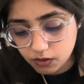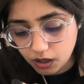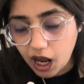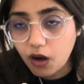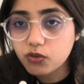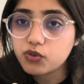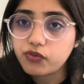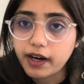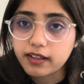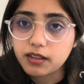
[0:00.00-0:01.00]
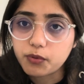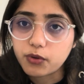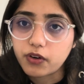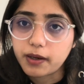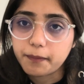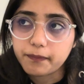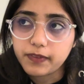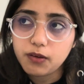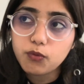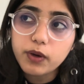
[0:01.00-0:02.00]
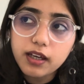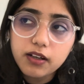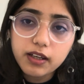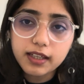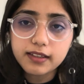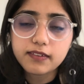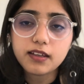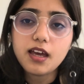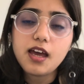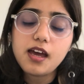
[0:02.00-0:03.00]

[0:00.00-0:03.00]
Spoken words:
how to find the program. Very easy.